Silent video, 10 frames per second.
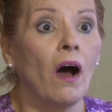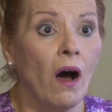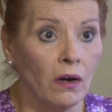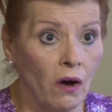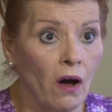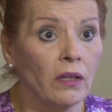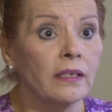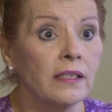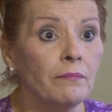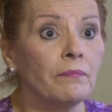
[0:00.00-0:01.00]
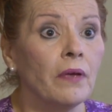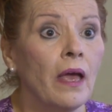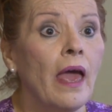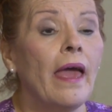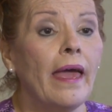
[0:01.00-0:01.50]
alcoholism,
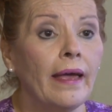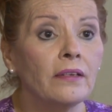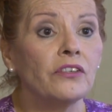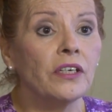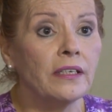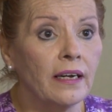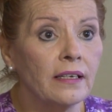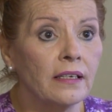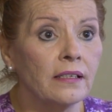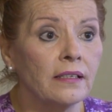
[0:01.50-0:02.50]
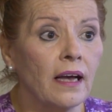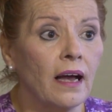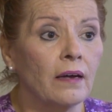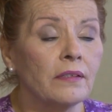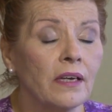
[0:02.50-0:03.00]
and she does
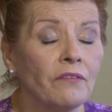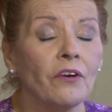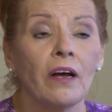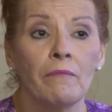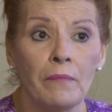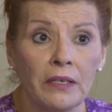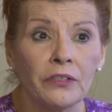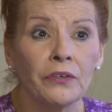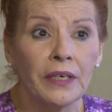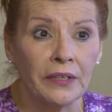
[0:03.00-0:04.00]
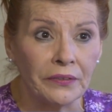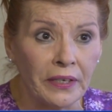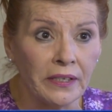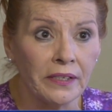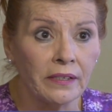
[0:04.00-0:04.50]
um, suffer a mental
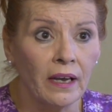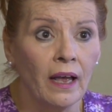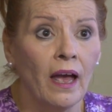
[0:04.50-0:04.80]
illness.